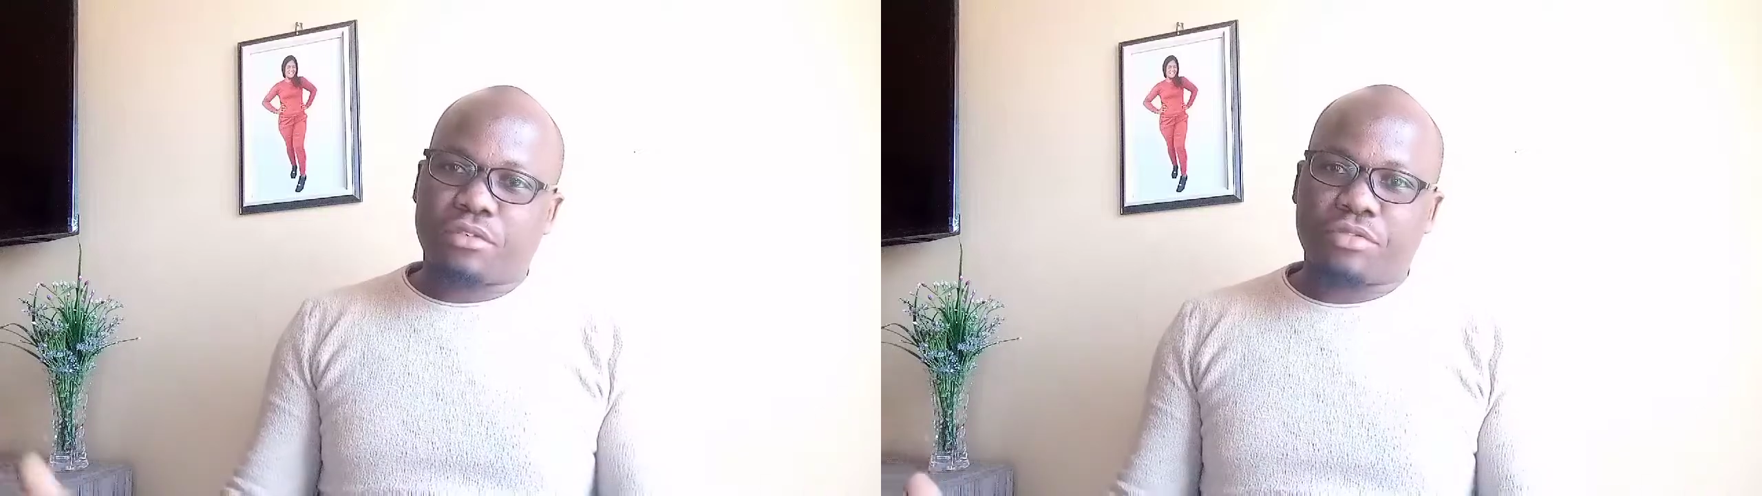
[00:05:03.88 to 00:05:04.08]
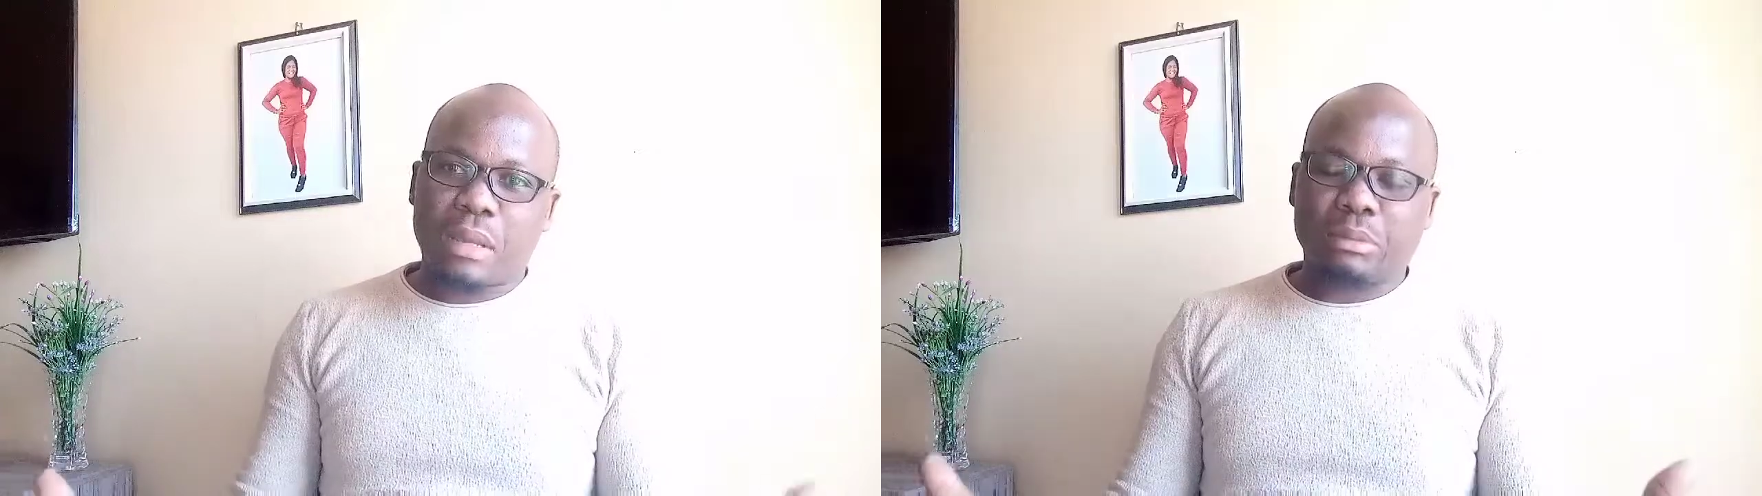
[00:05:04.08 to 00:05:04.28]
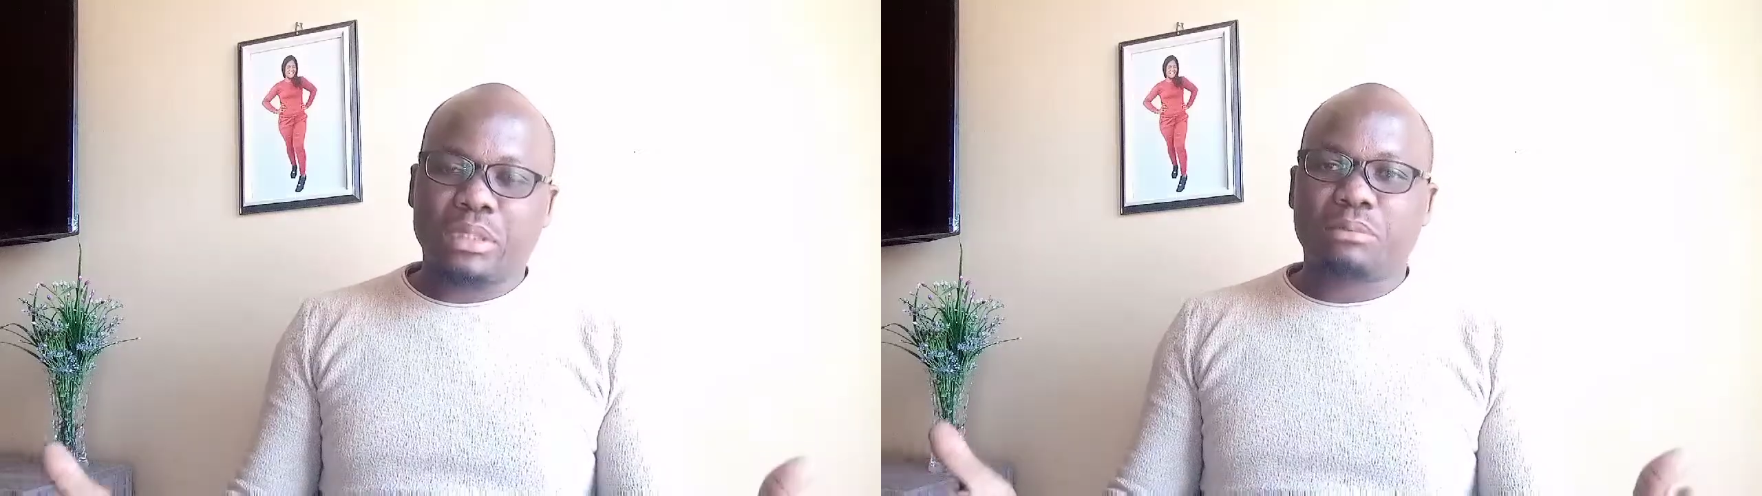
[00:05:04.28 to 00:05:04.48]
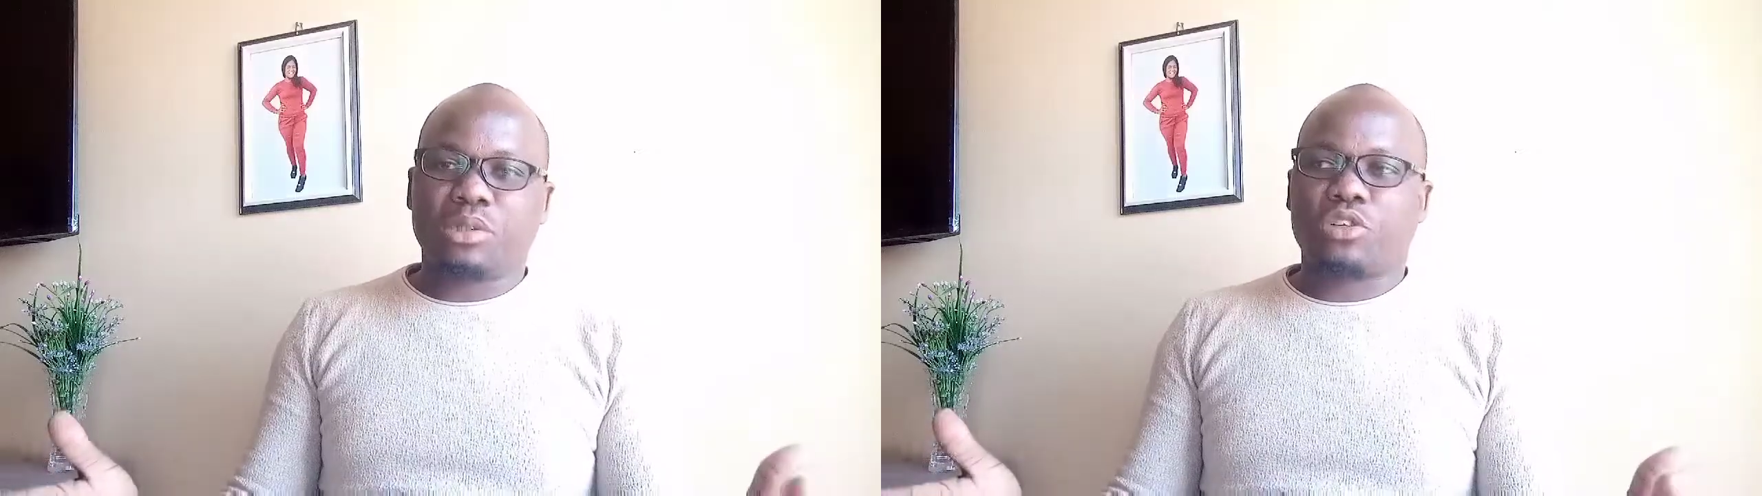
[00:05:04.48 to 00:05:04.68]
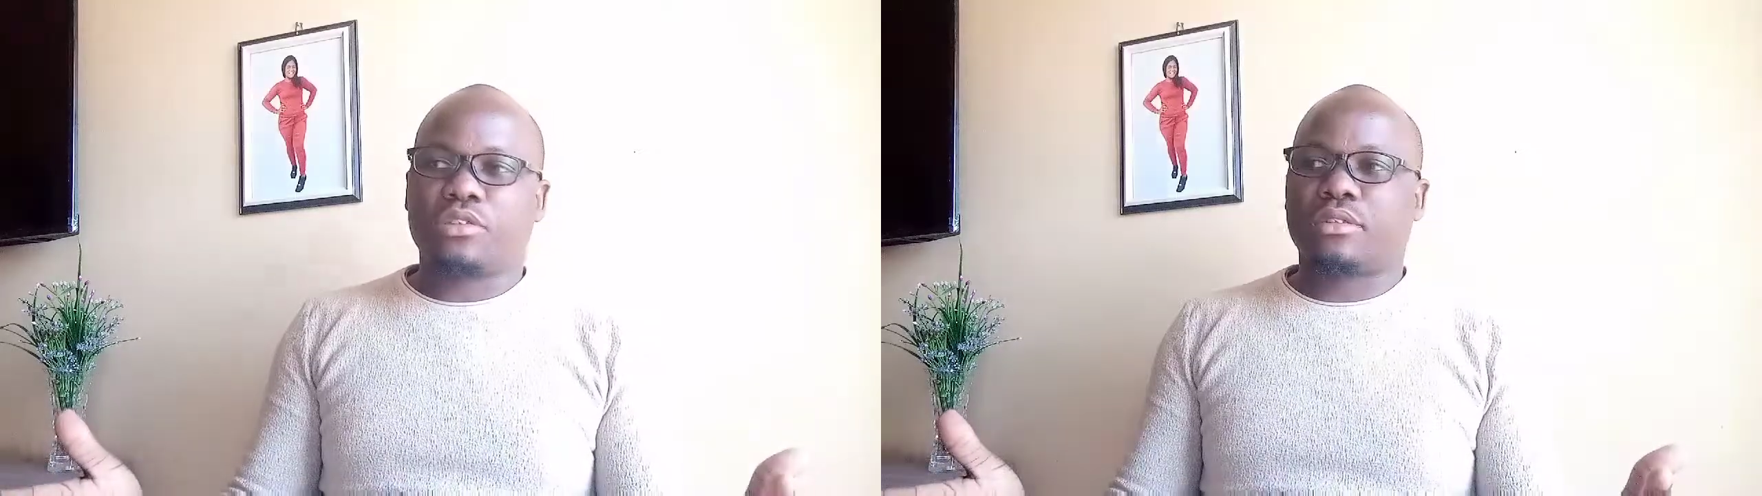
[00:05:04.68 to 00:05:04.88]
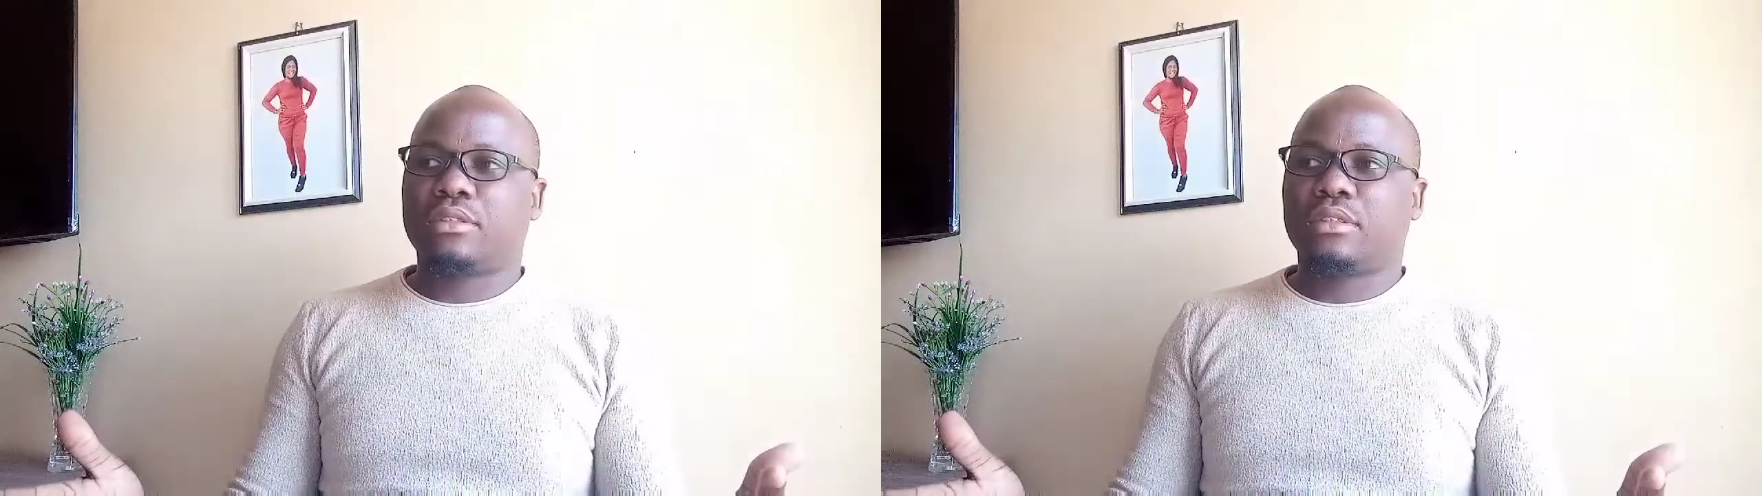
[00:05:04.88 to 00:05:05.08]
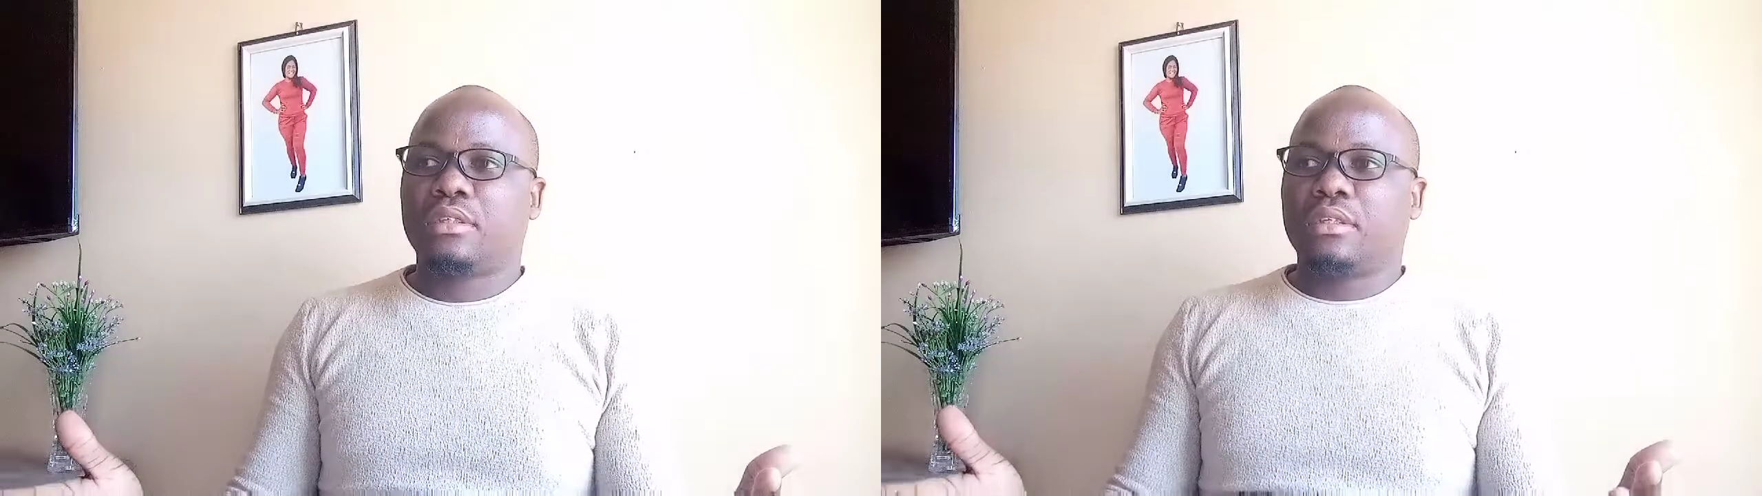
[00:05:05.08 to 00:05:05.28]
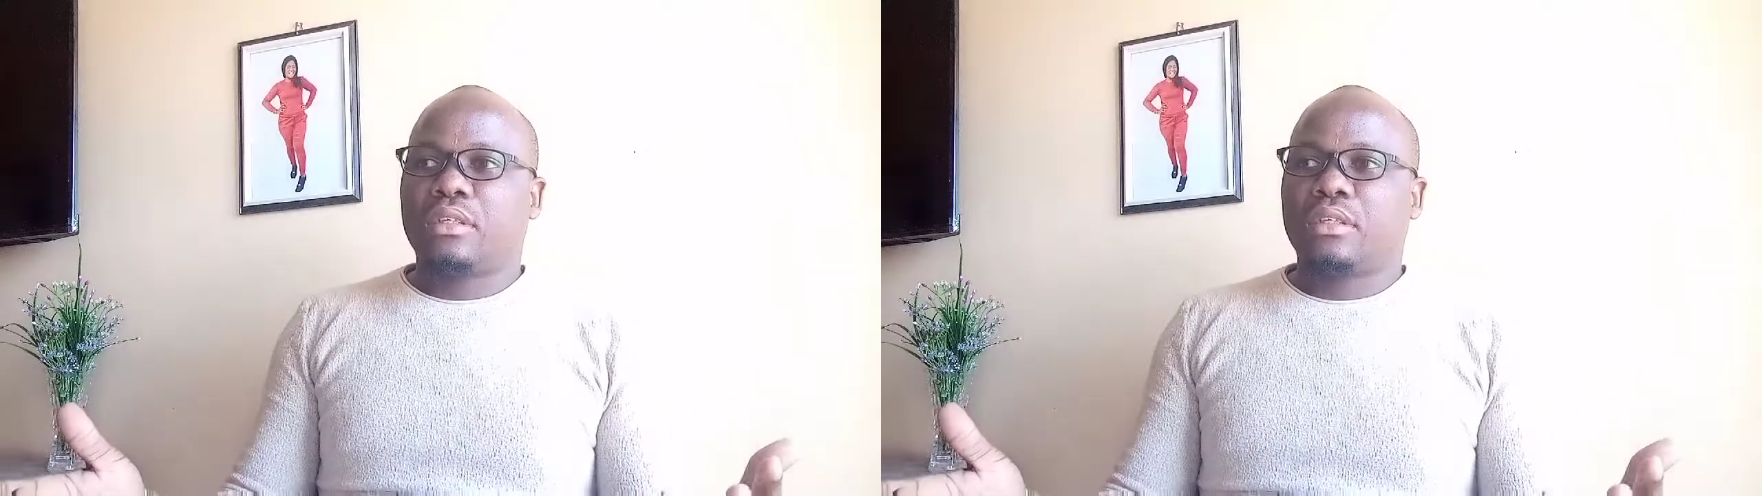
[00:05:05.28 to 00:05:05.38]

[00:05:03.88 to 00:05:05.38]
our family, because